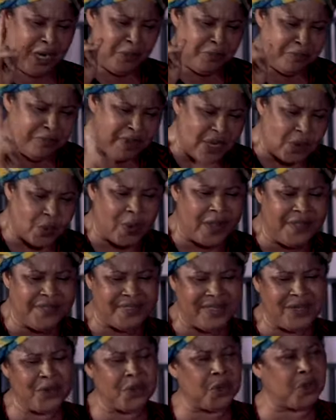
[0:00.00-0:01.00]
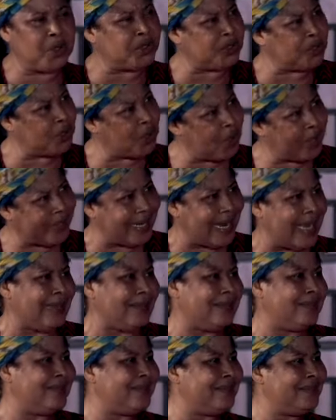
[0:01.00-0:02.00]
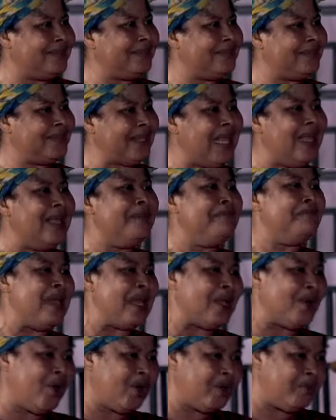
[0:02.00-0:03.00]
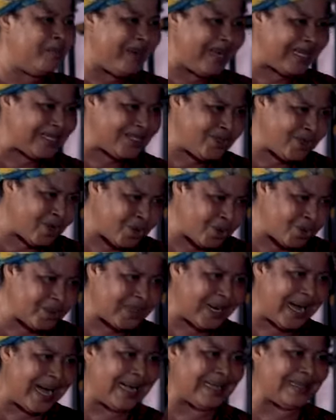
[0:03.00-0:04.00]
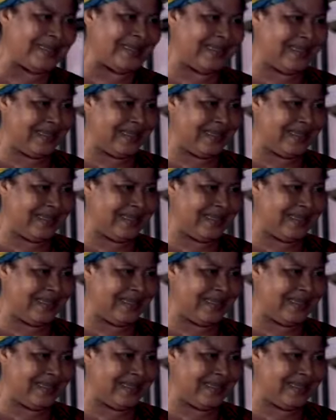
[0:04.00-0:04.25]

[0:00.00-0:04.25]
to help me in one thing or the other. May God bless your good